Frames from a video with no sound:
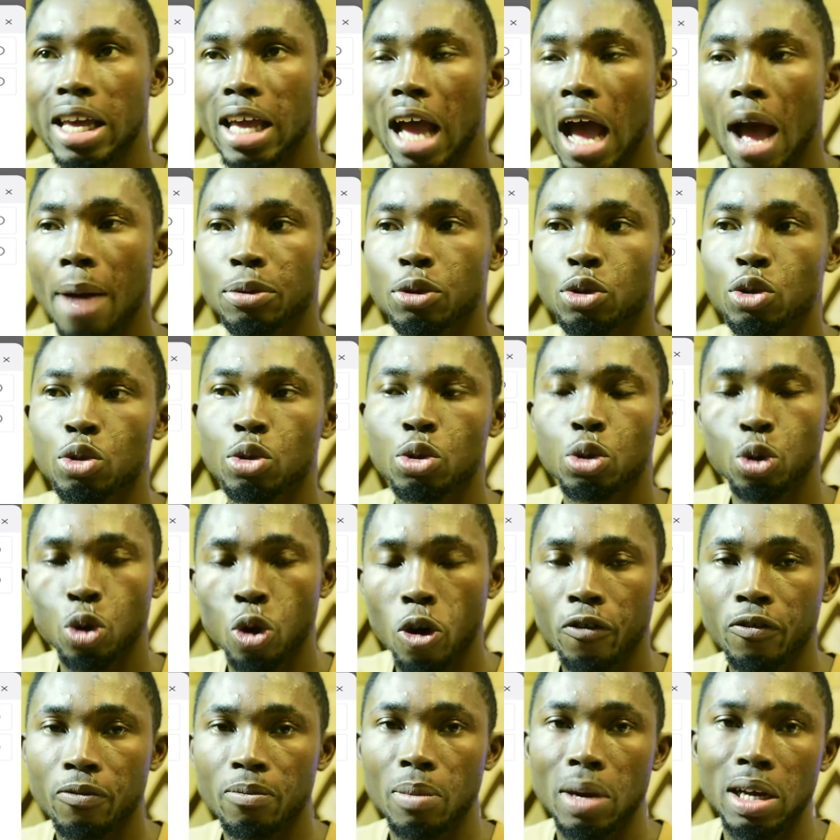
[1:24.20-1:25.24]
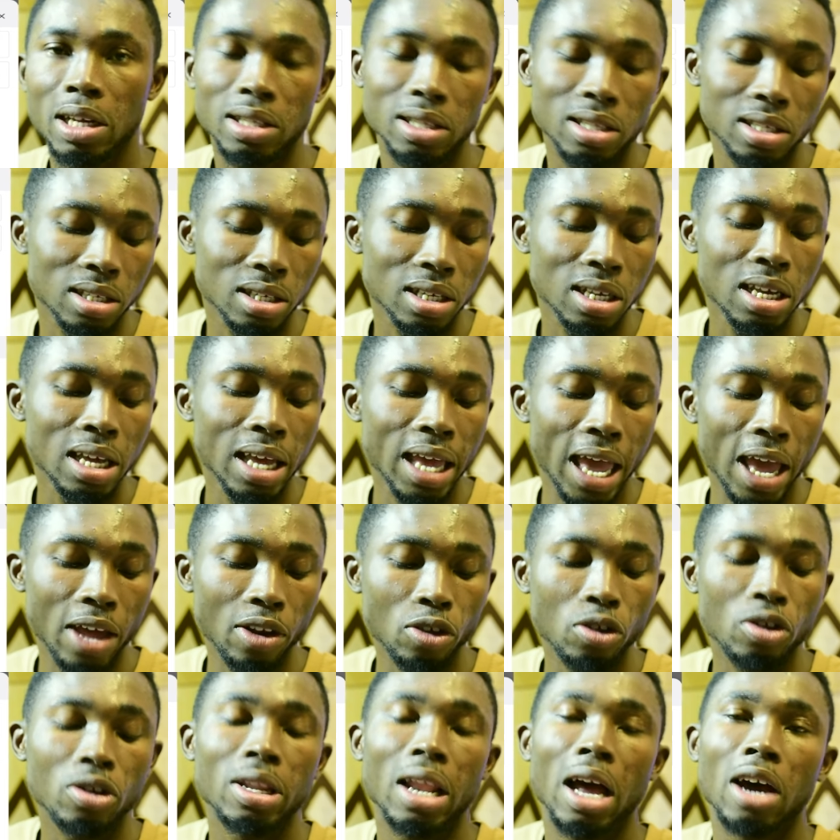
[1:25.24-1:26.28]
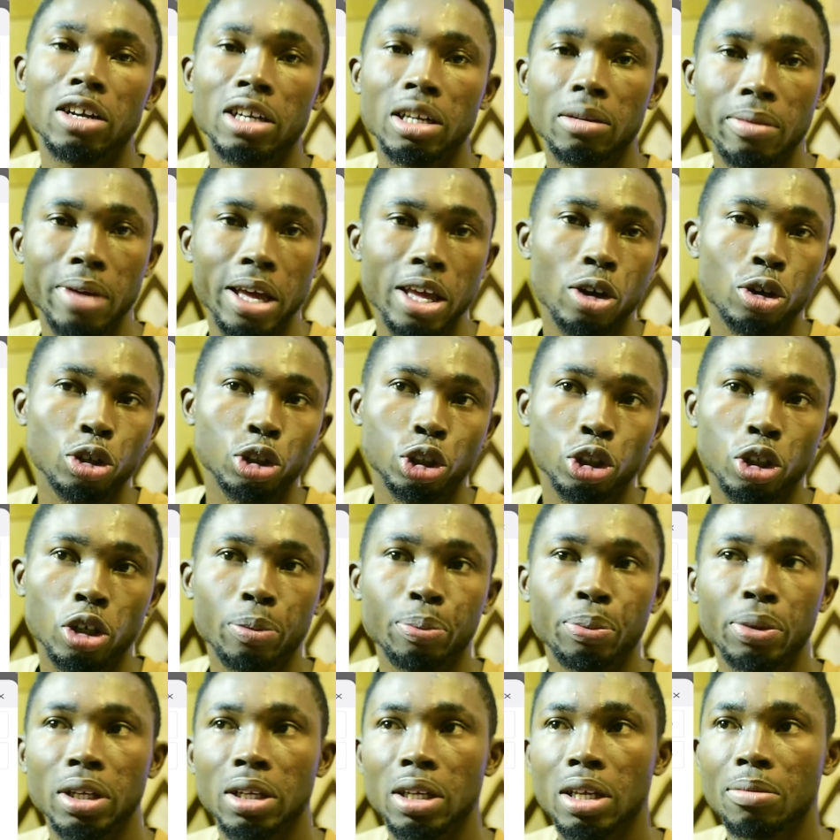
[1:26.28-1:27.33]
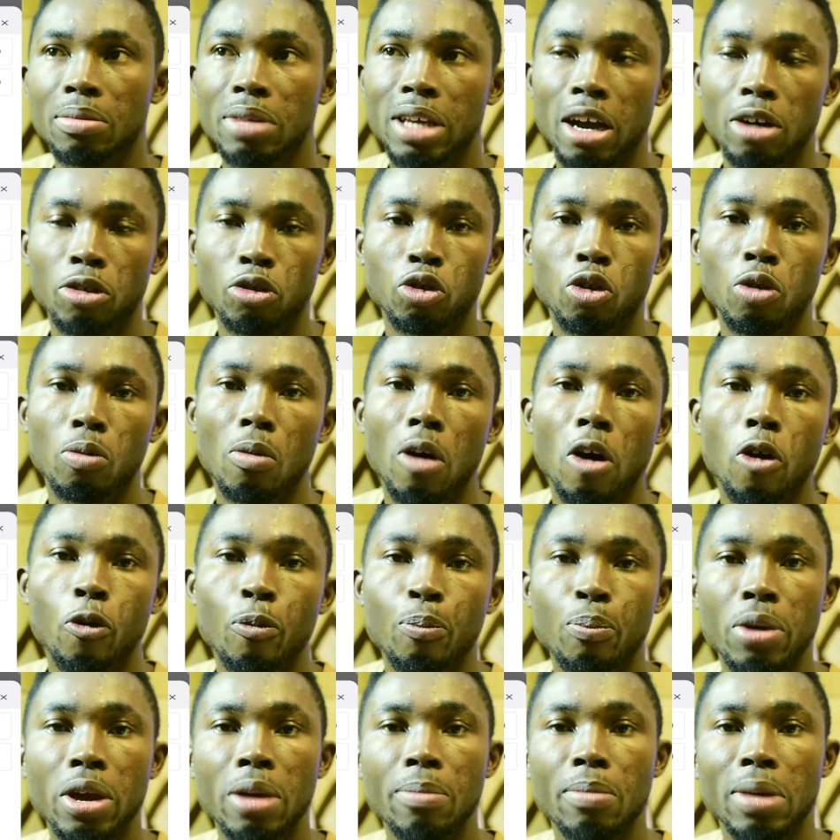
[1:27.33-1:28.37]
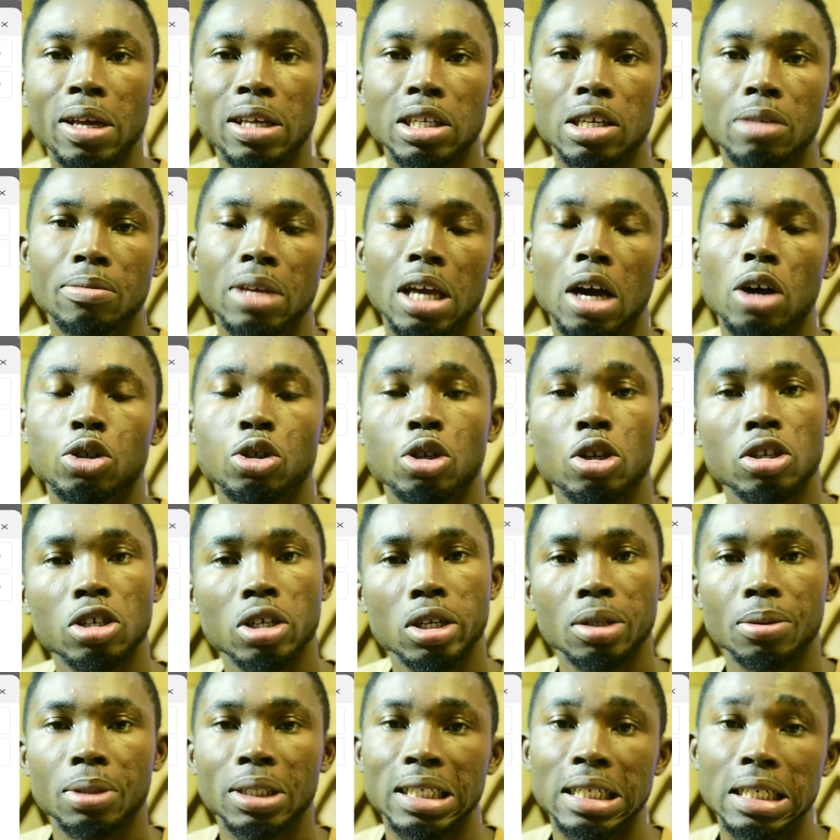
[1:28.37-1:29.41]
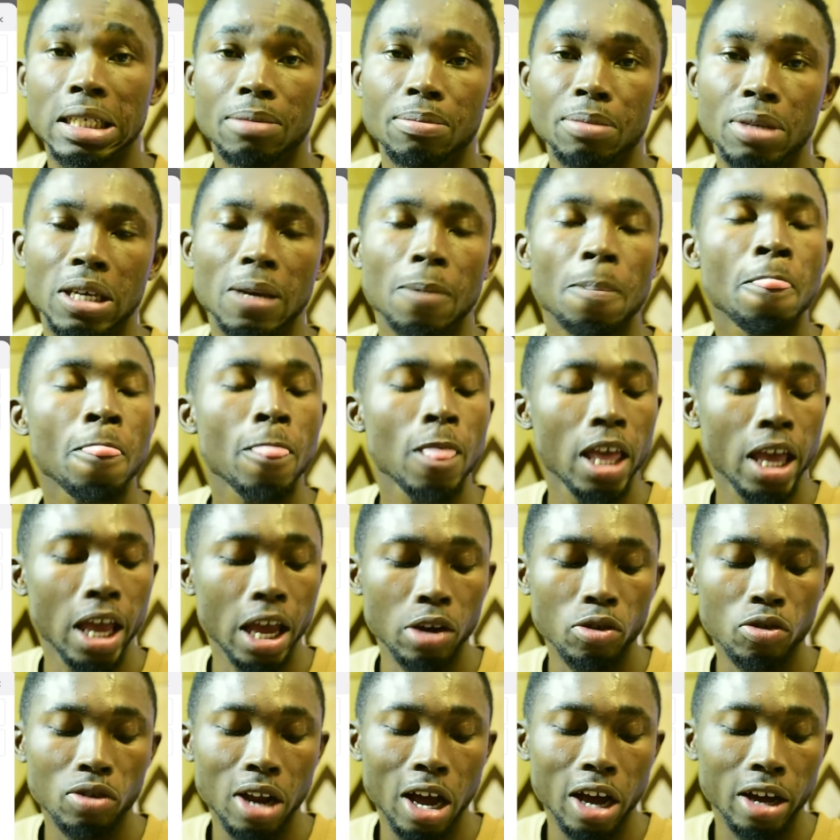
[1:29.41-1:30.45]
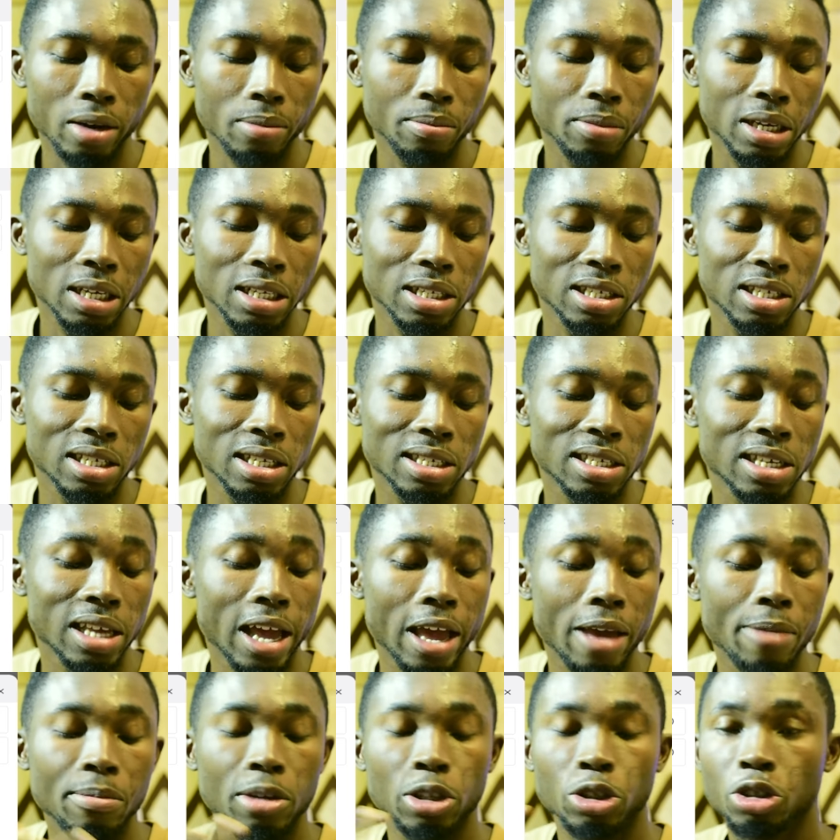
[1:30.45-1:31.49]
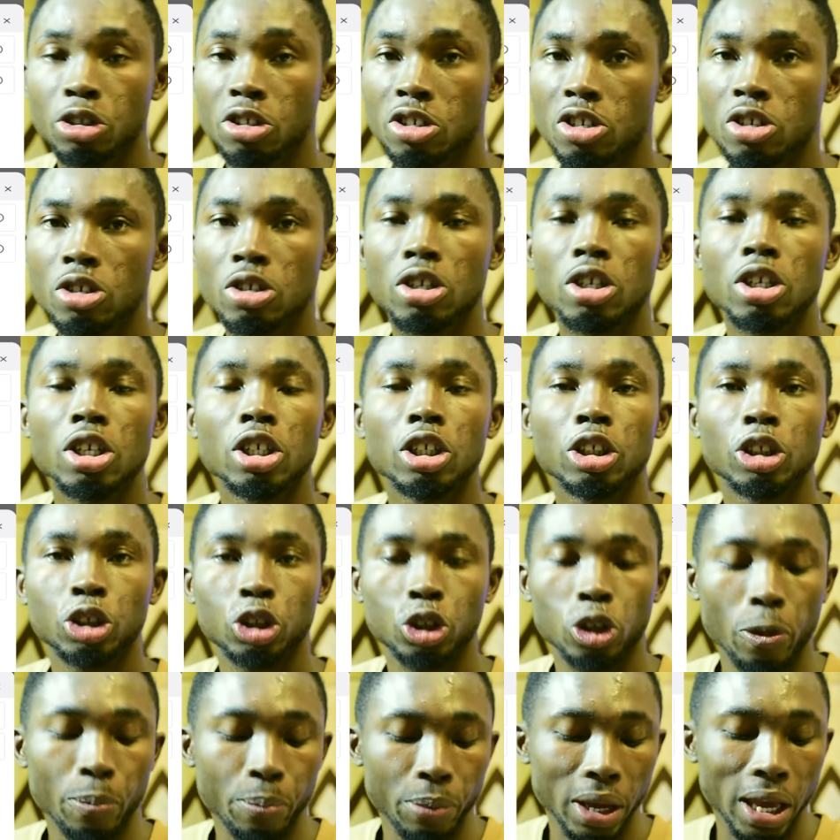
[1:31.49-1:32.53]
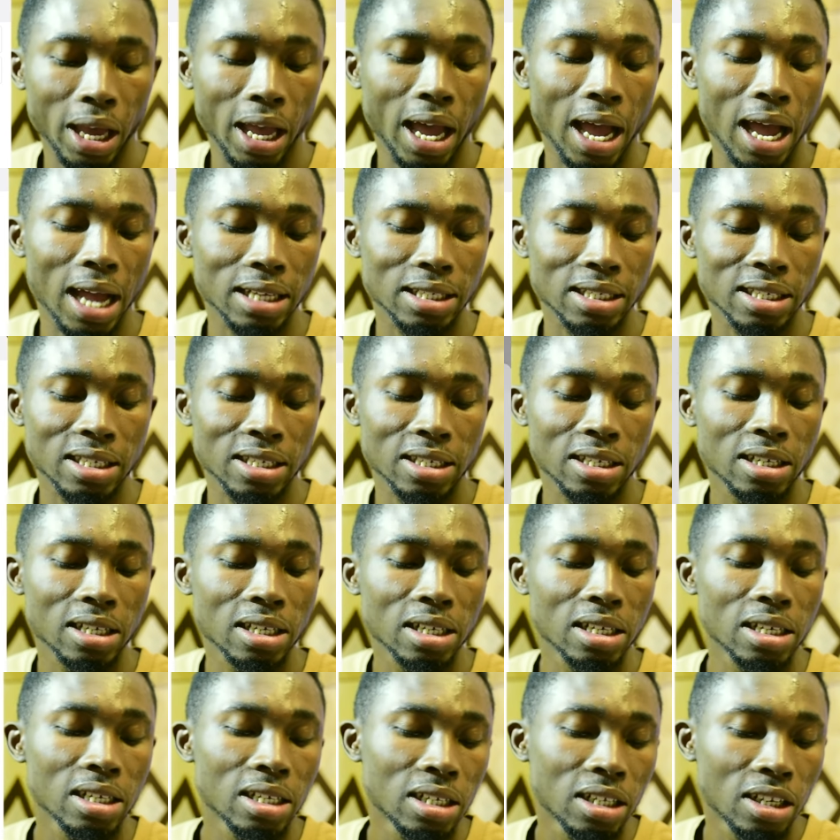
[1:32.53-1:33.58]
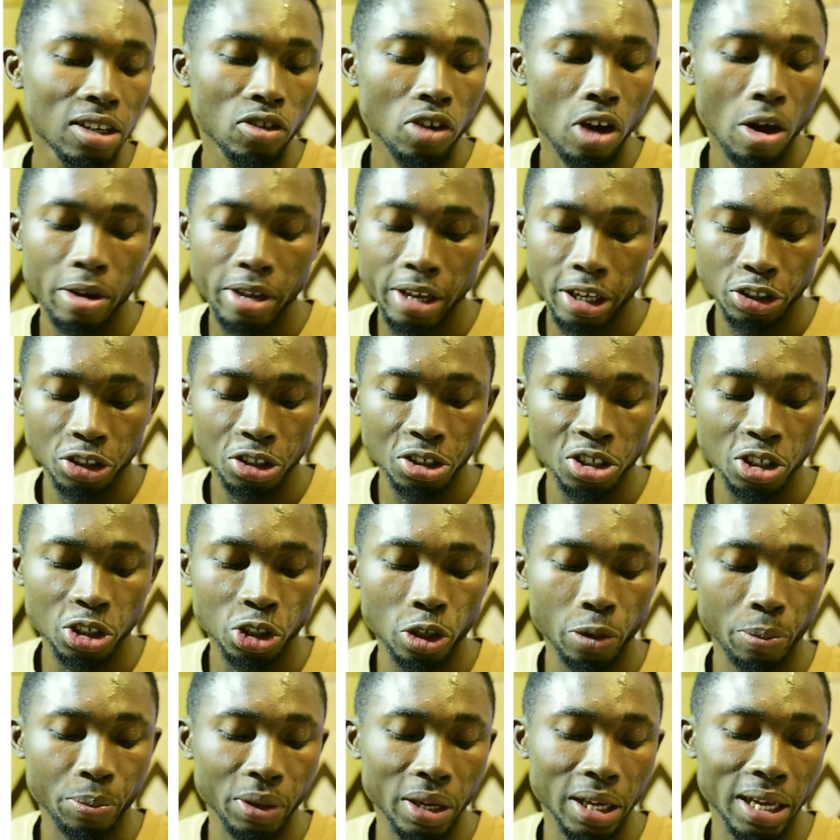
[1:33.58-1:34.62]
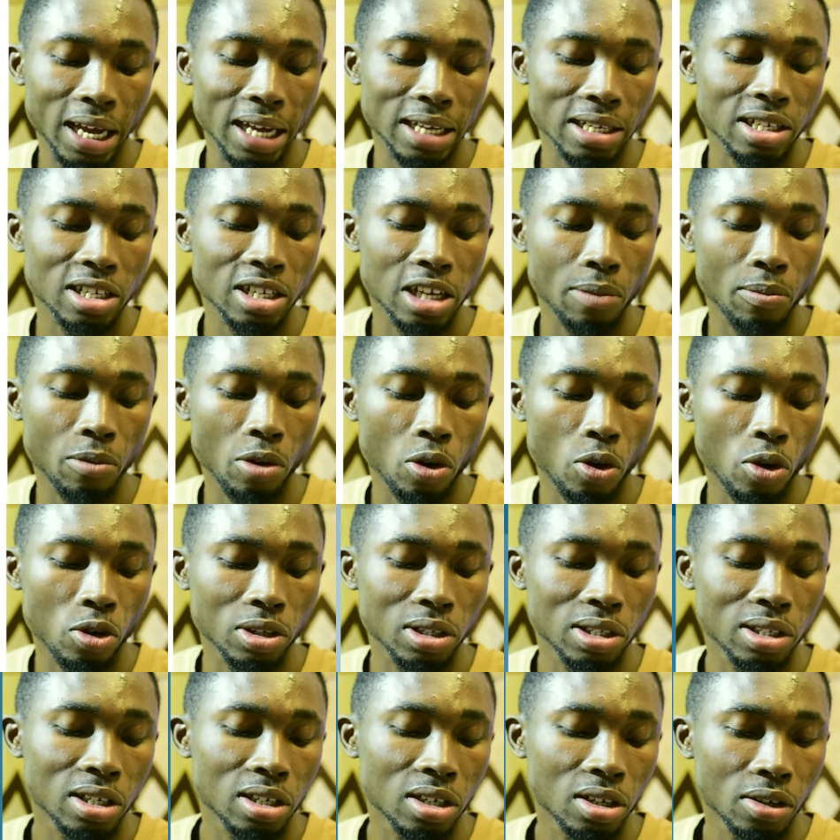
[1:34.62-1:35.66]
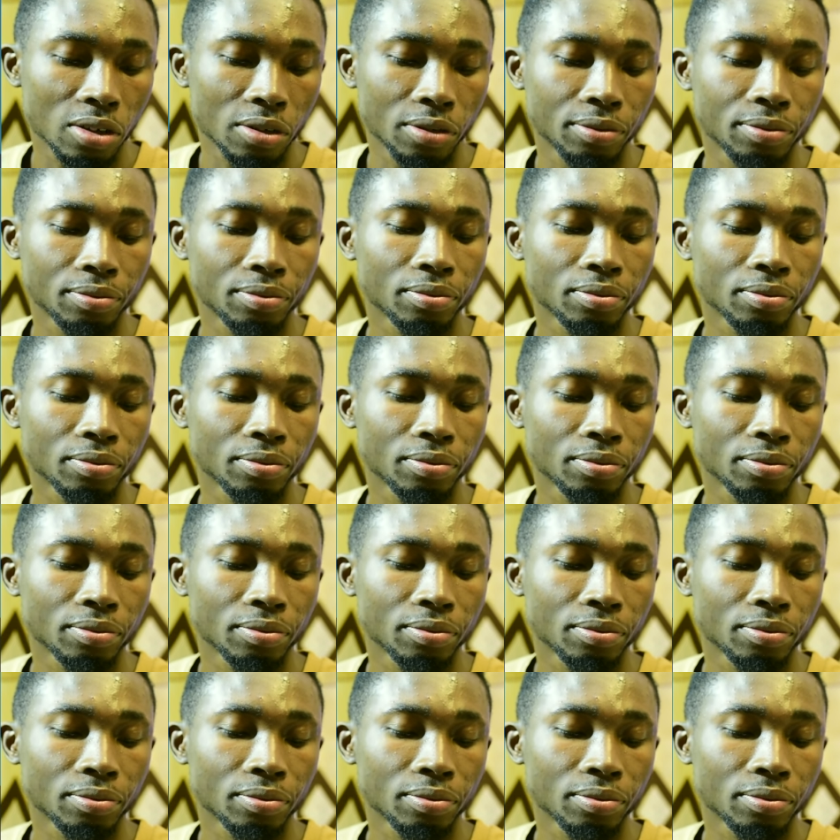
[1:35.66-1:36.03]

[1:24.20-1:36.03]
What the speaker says: up to 12 months. And now the way you're shopping, maybe your normal payments, maybe your subscription be, and now the way in TCIA be choosing shopping carts. No, you choose shopping carts, and you're continue.